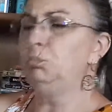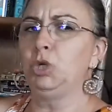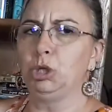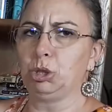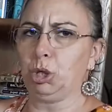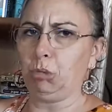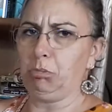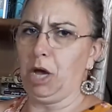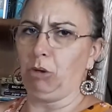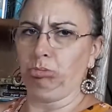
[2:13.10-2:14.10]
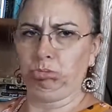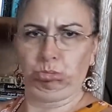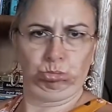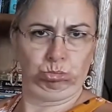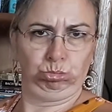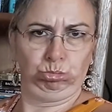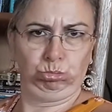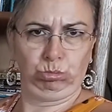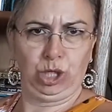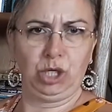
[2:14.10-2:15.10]
He's got a pout.
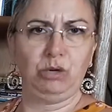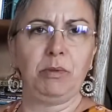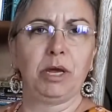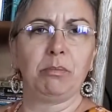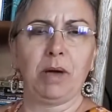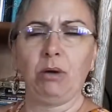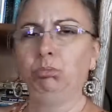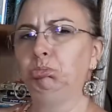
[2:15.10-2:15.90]
Can you make a pout?